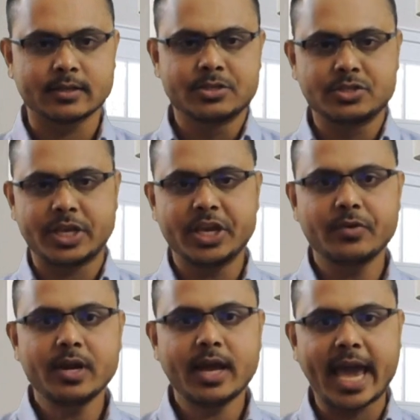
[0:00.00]

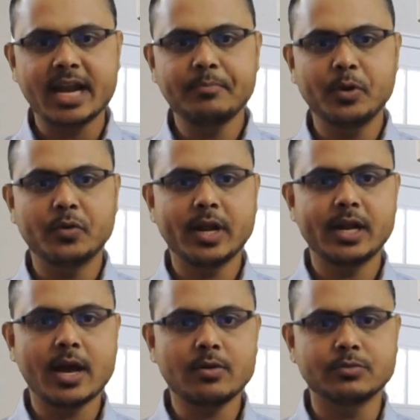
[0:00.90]
Singular and
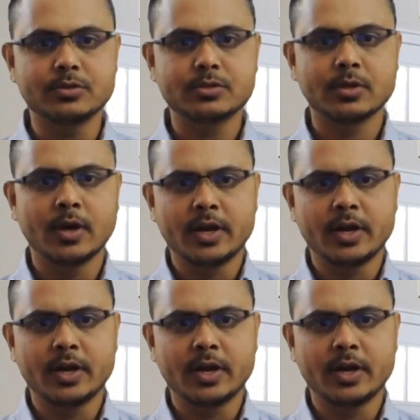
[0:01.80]
plural nouns.